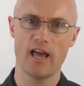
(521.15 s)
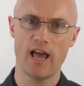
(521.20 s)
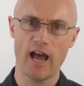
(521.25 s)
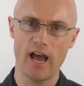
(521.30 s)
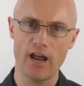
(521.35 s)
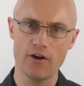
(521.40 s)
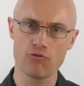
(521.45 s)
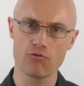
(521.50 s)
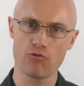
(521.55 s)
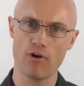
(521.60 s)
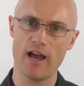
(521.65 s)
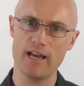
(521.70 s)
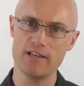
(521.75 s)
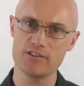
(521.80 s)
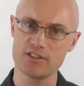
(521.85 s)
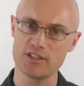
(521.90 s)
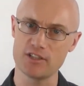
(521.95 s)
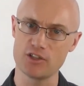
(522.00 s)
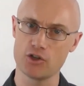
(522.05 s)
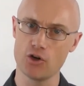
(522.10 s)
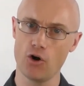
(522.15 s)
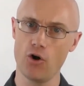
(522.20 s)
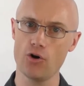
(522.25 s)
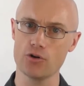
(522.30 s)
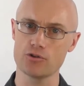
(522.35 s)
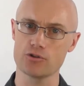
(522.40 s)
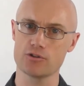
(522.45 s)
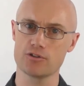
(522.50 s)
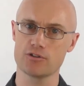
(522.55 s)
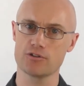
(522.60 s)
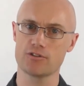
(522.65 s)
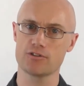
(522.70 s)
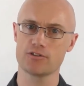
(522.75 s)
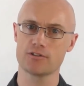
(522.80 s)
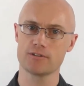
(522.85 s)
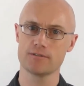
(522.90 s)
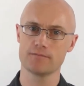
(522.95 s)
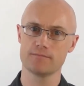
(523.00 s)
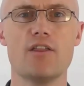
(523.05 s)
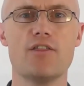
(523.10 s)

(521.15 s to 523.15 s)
and rising costs.